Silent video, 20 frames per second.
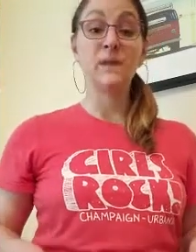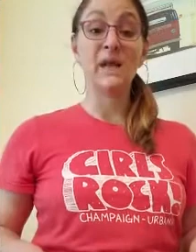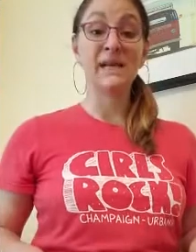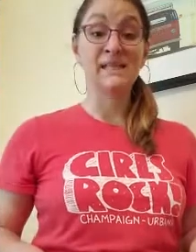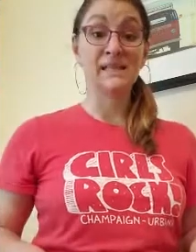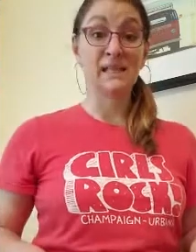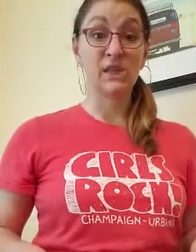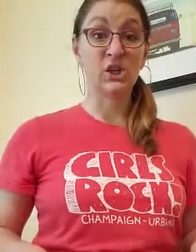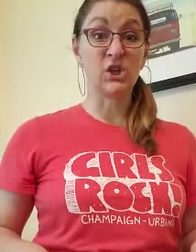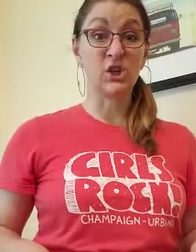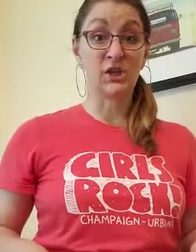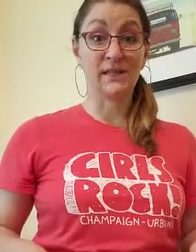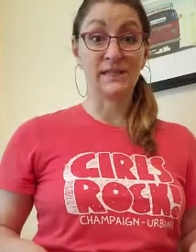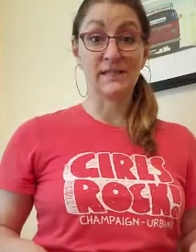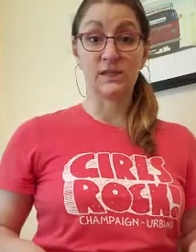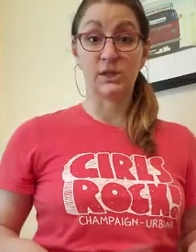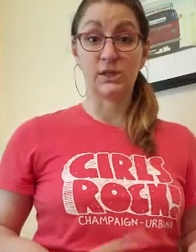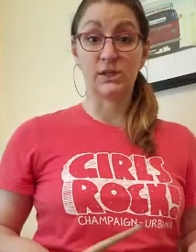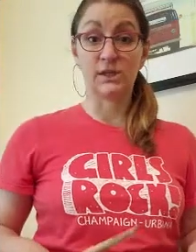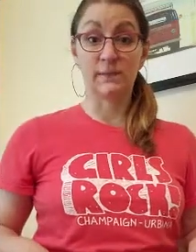It's a little
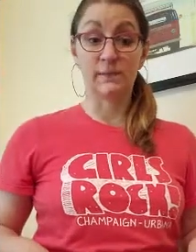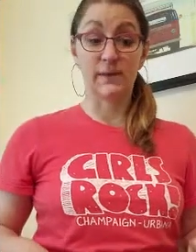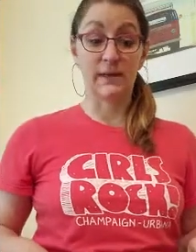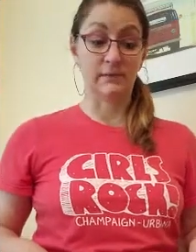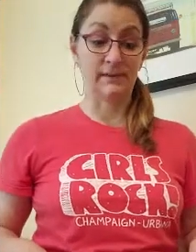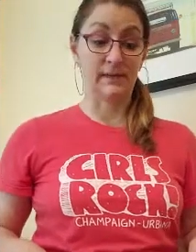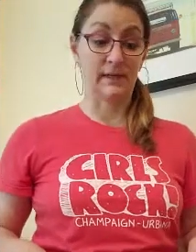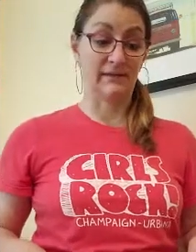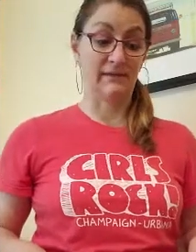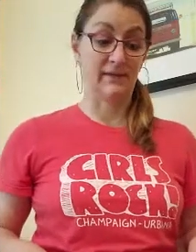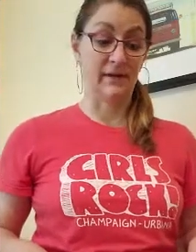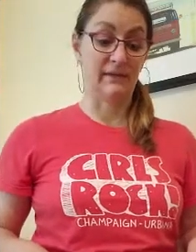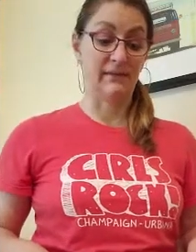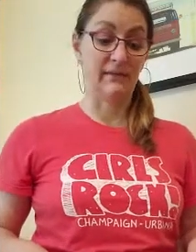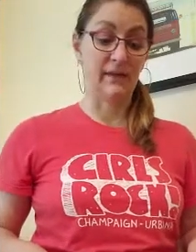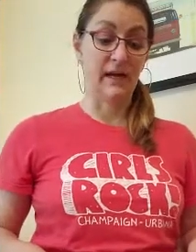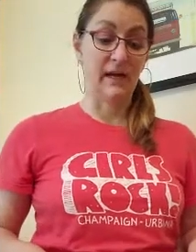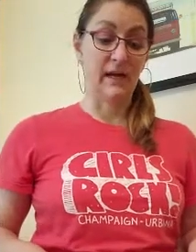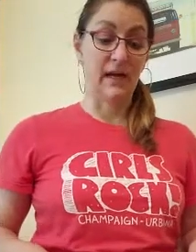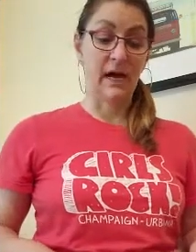easier to bounce off
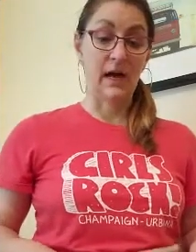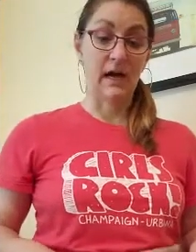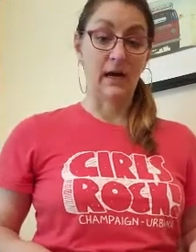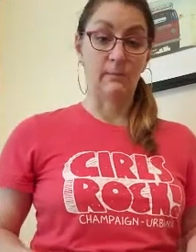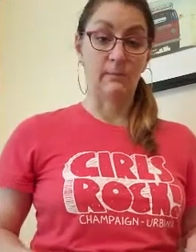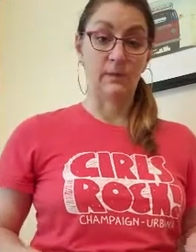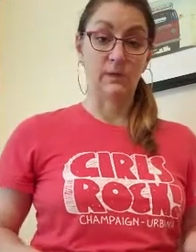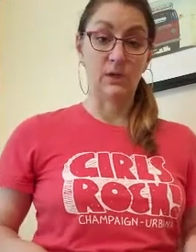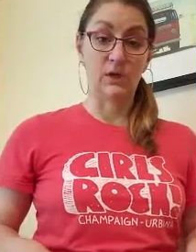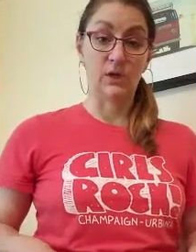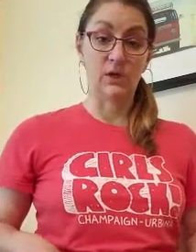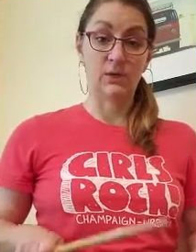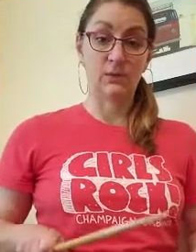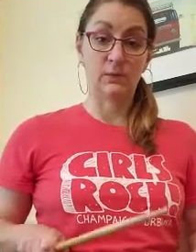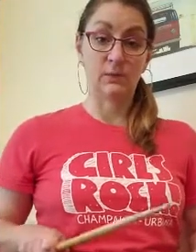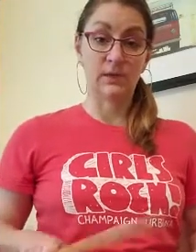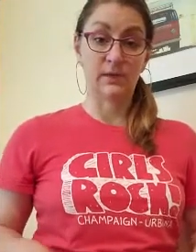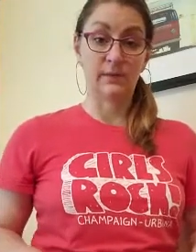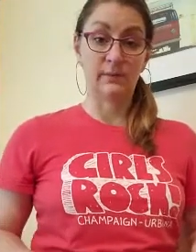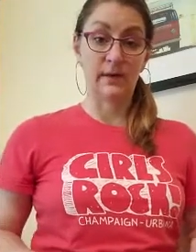of. So you
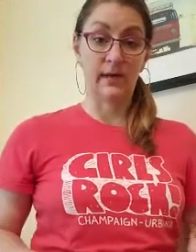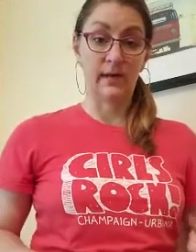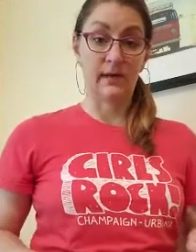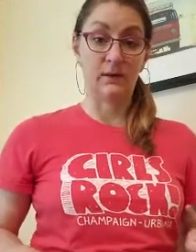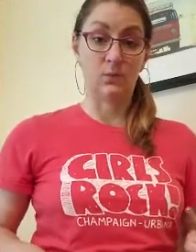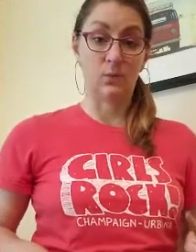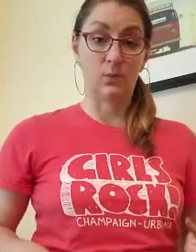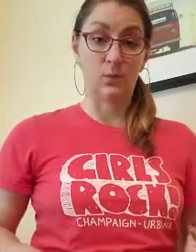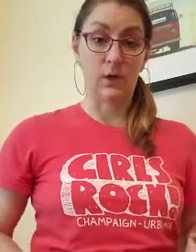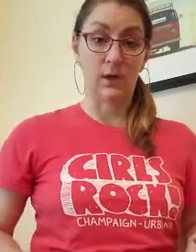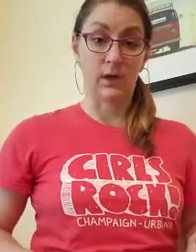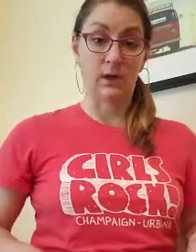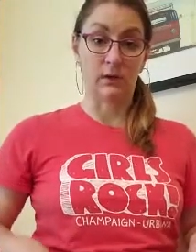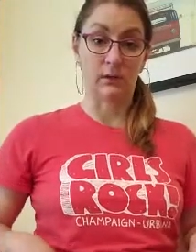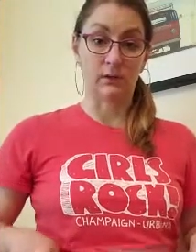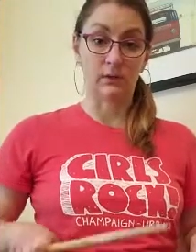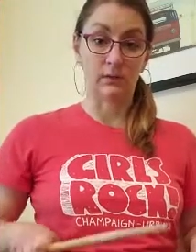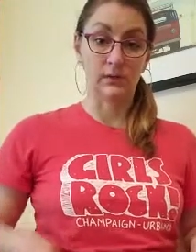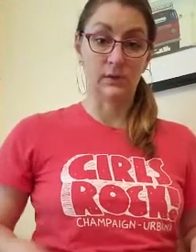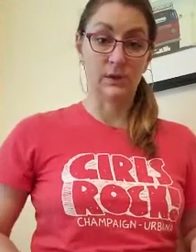don't want to be 1,
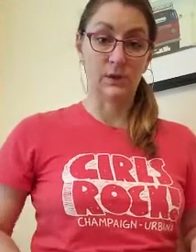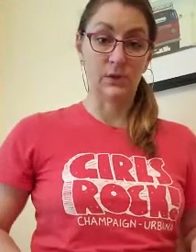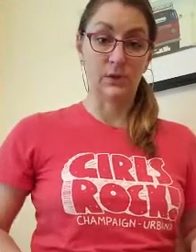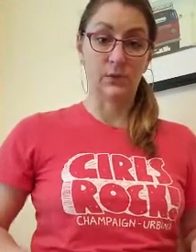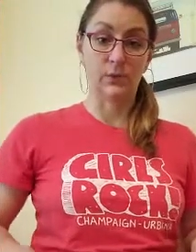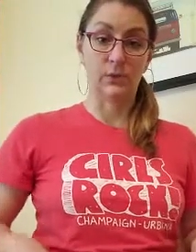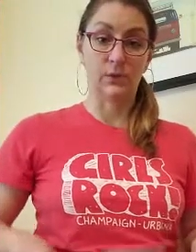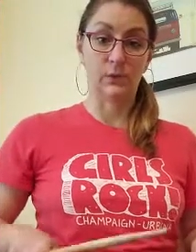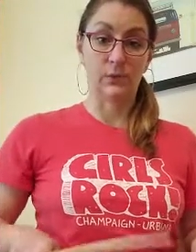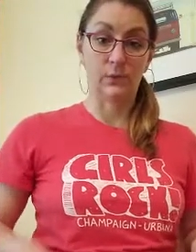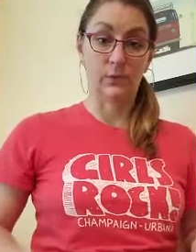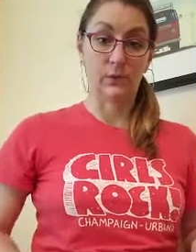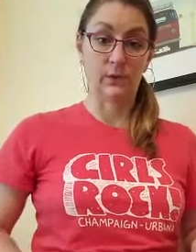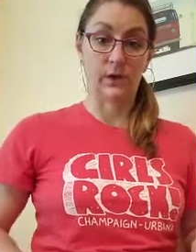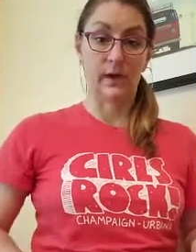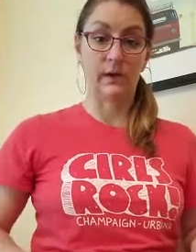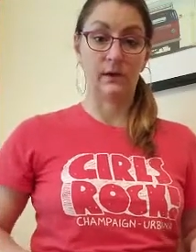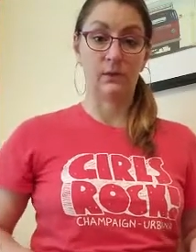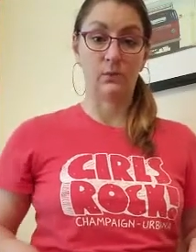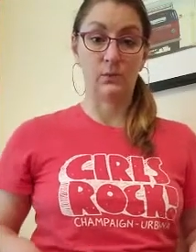2,
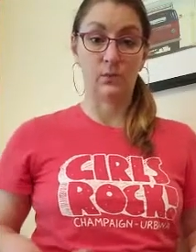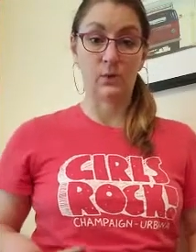3,